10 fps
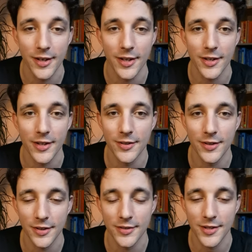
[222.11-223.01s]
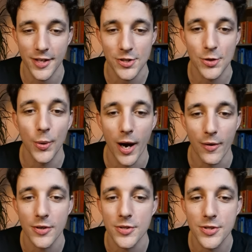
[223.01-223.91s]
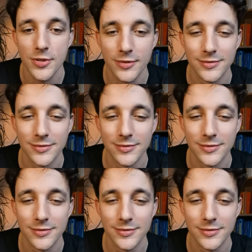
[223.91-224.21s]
and then it takes 2 hours.